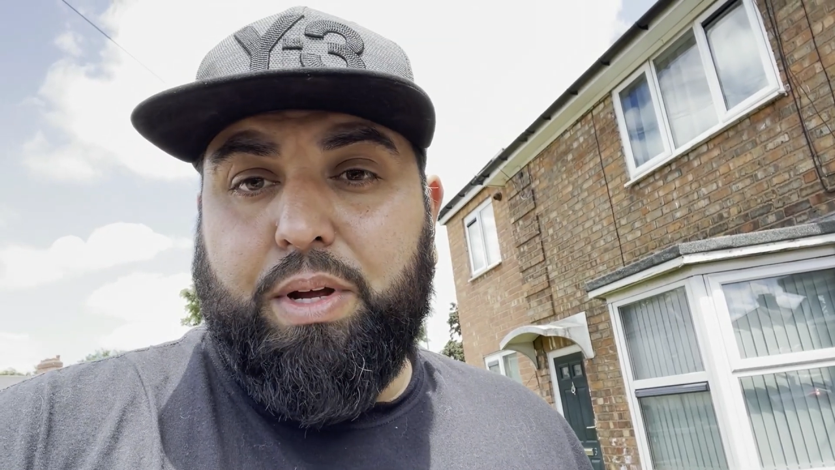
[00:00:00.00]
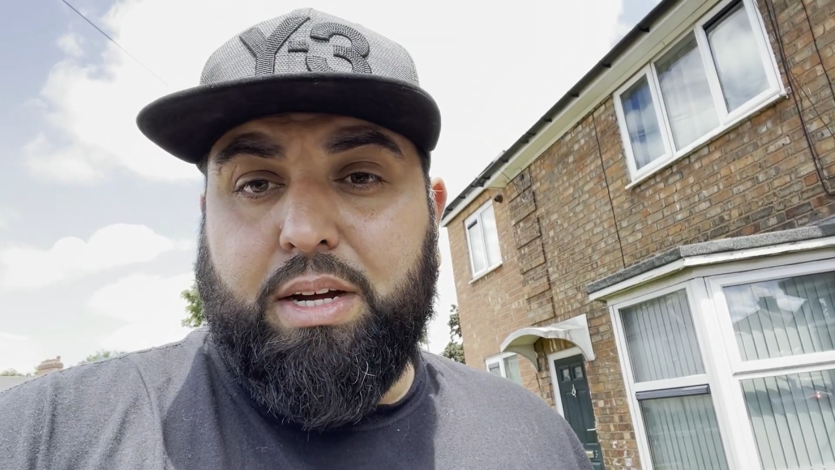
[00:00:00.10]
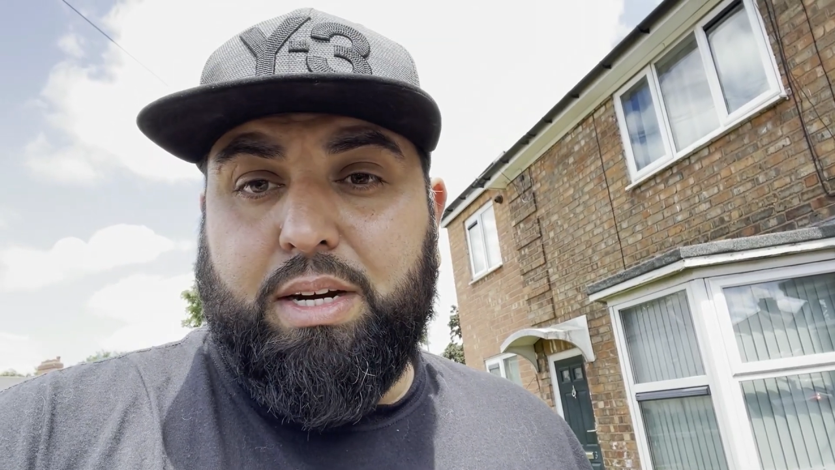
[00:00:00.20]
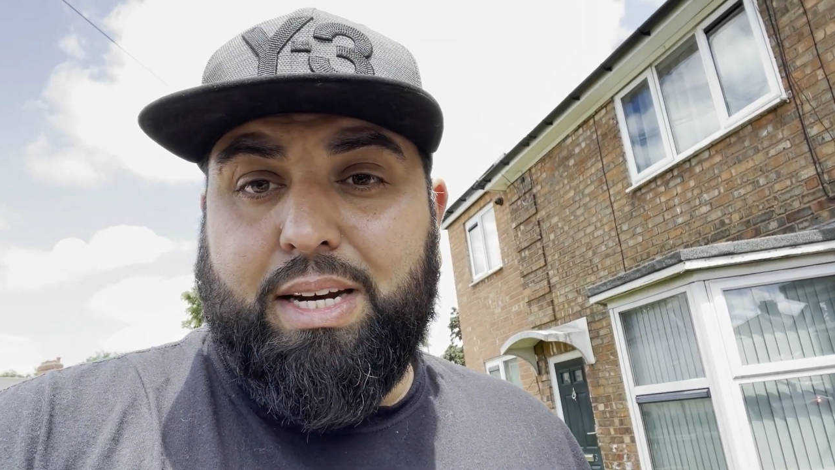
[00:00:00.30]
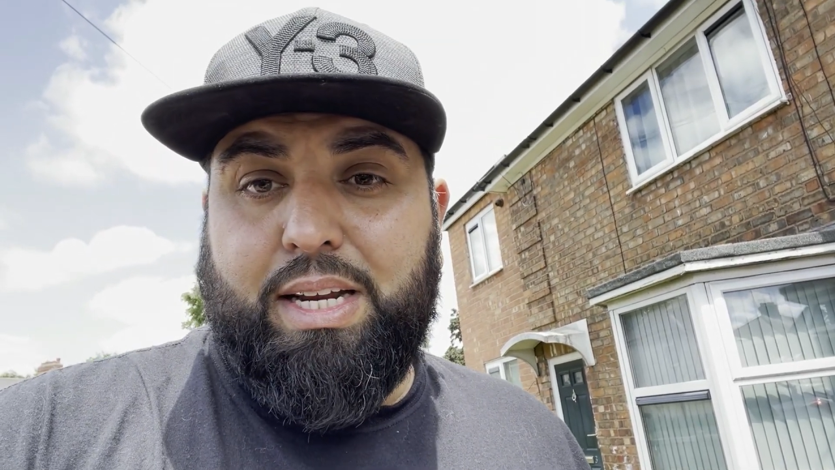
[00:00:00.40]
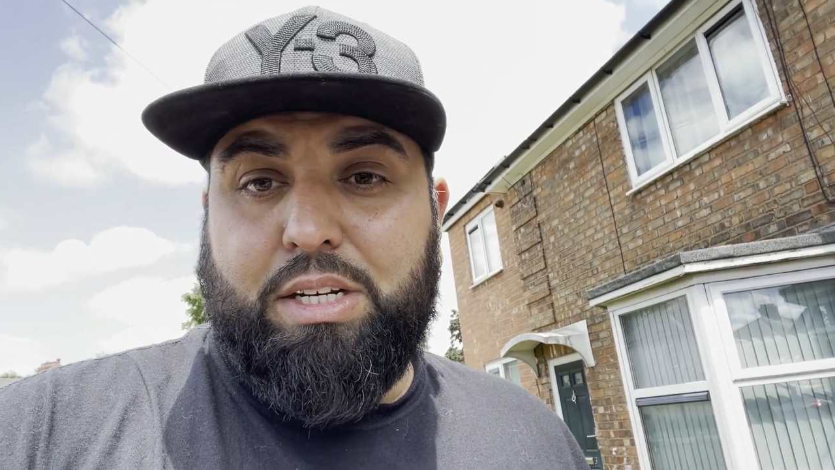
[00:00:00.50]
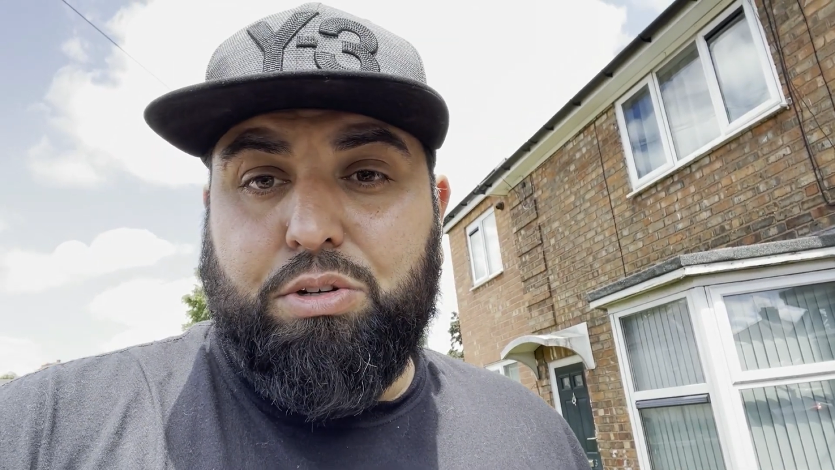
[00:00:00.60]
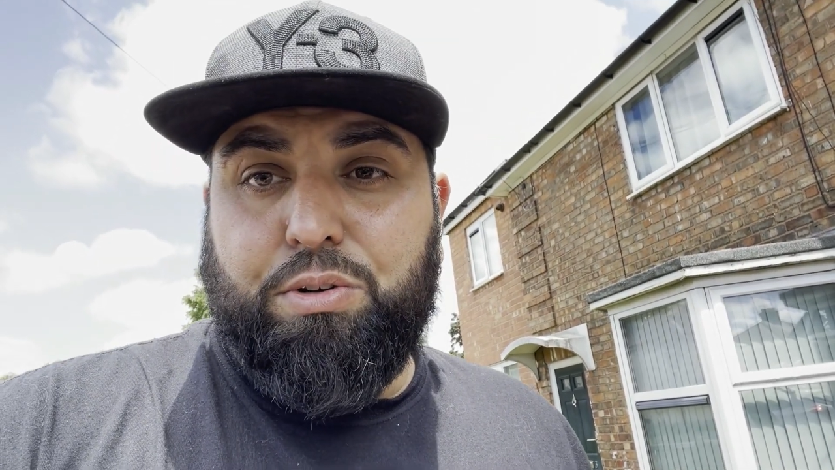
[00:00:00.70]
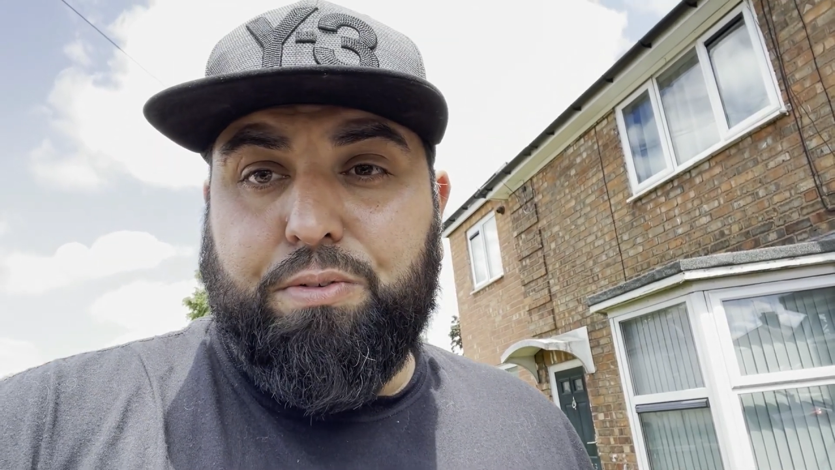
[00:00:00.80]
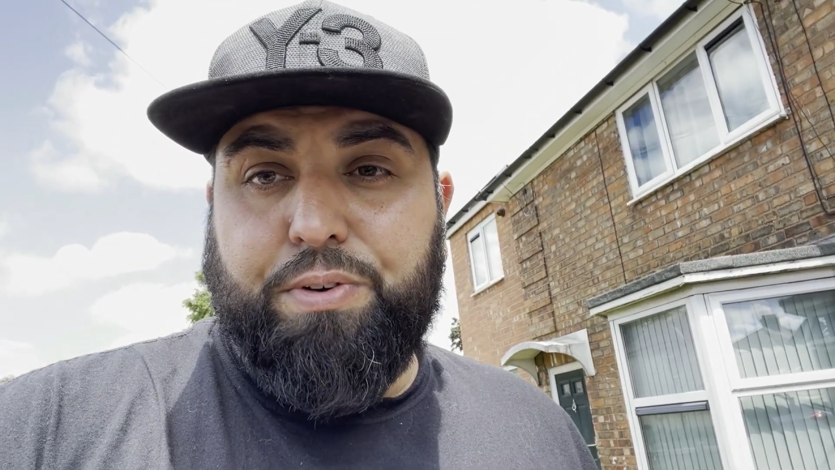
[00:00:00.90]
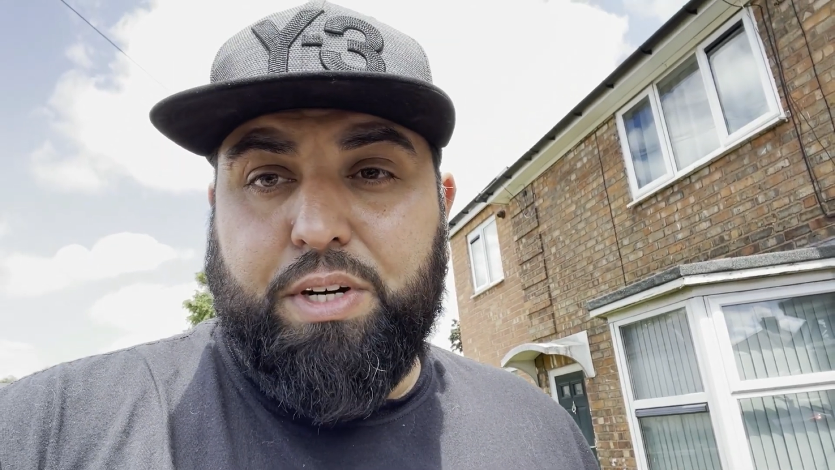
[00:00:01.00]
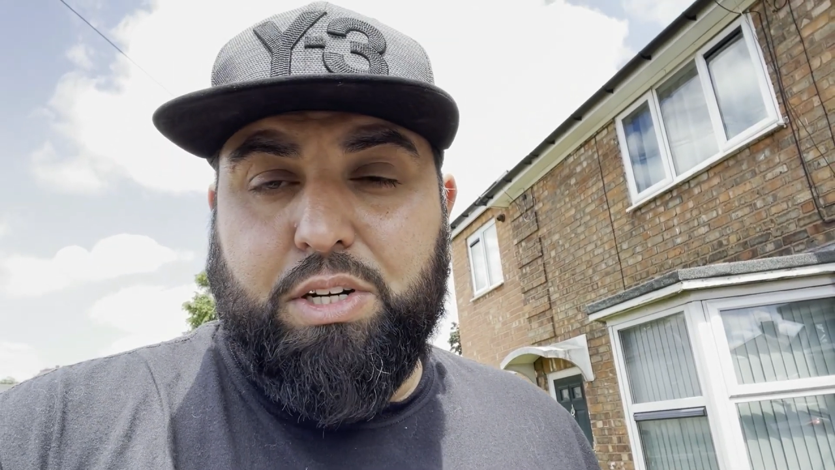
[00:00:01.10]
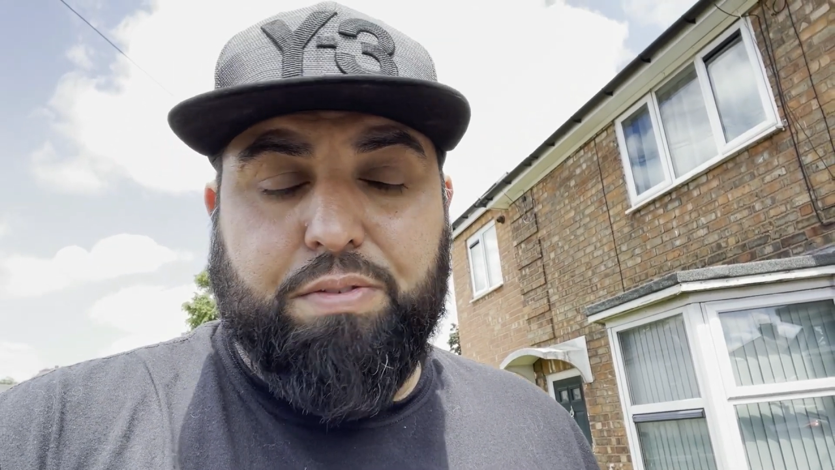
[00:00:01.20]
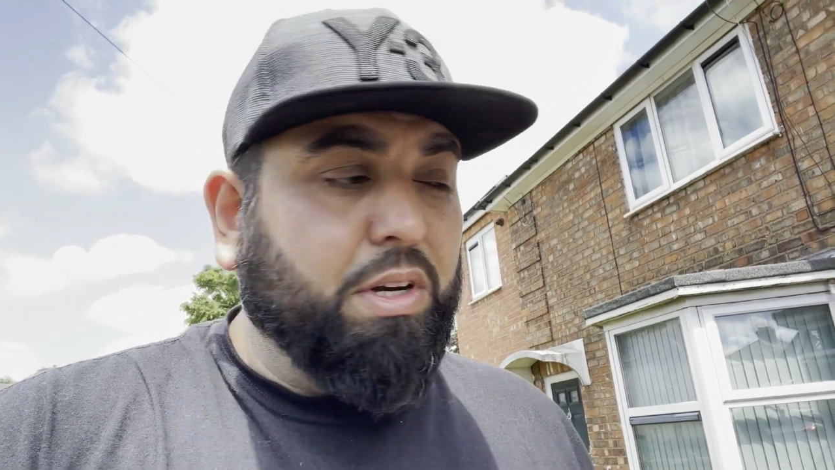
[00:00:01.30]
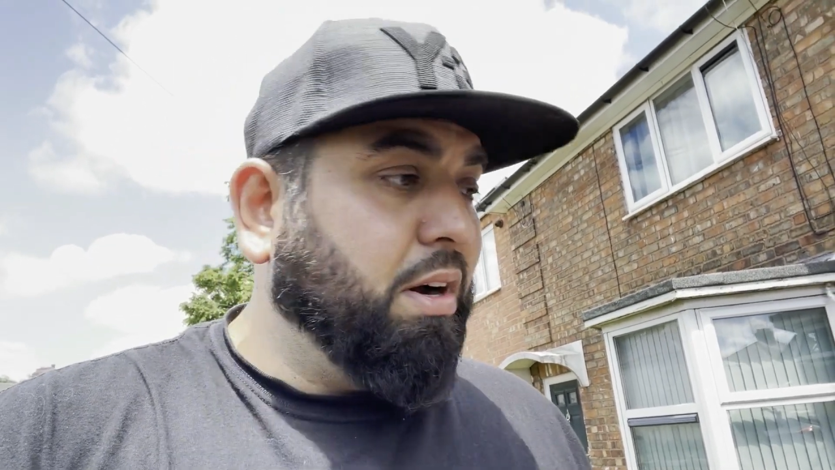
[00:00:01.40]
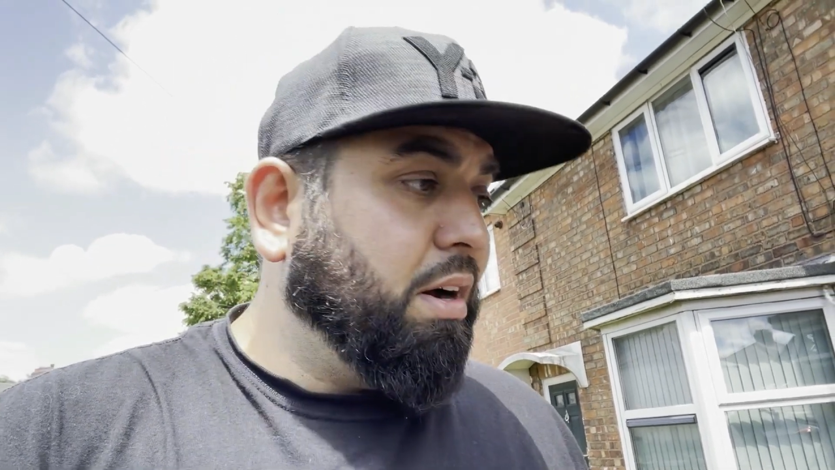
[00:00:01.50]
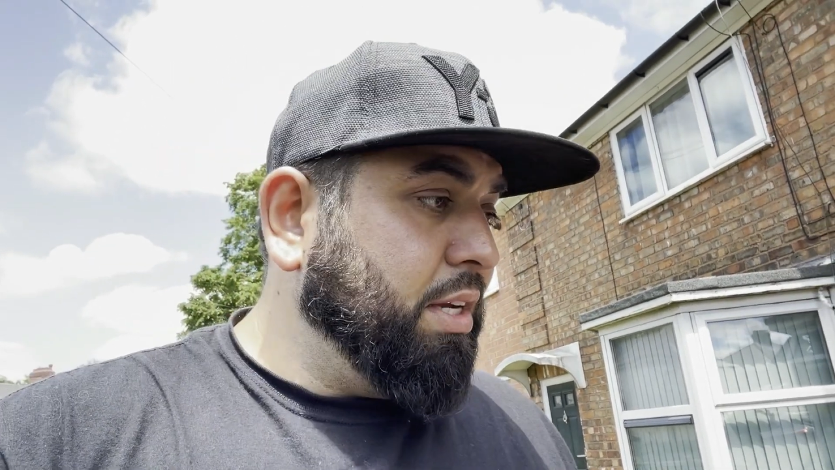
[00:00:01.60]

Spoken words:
going to need to finish off the car